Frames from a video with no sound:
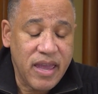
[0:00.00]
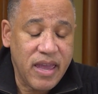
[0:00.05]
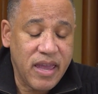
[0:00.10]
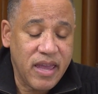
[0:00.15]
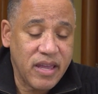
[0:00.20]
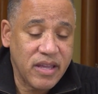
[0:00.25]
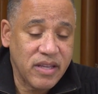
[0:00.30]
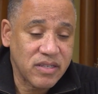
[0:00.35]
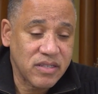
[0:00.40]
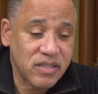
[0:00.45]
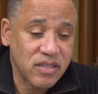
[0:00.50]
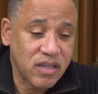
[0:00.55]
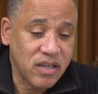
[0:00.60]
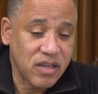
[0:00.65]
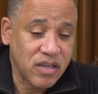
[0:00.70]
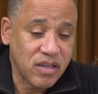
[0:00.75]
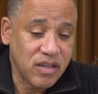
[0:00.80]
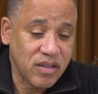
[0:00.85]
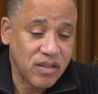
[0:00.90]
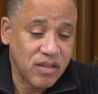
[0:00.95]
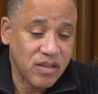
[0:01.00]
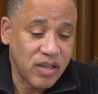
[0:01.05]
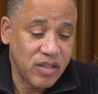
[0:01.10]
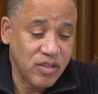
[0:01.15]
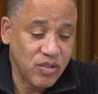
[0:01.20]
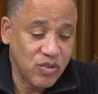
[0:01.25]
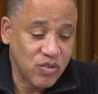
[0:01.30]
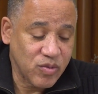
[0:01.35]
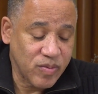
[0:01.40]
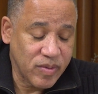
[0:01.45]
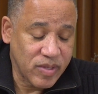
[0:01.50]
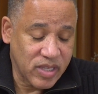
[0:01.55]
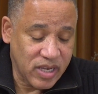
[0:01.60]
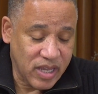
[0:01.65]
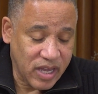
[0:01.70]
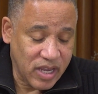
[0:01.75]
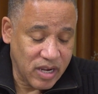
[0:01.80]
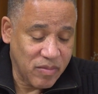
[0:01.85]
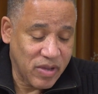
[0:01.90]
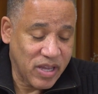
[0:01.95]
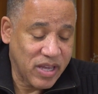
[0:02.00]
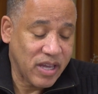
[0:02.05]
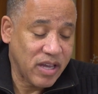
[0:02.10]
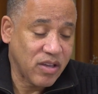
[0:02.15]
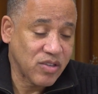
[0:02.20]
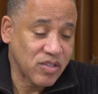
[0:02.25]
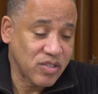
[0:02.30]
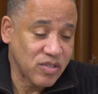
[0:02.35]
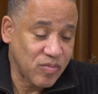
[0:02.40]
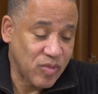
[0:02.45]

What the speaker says: and you'll spend the night at my house,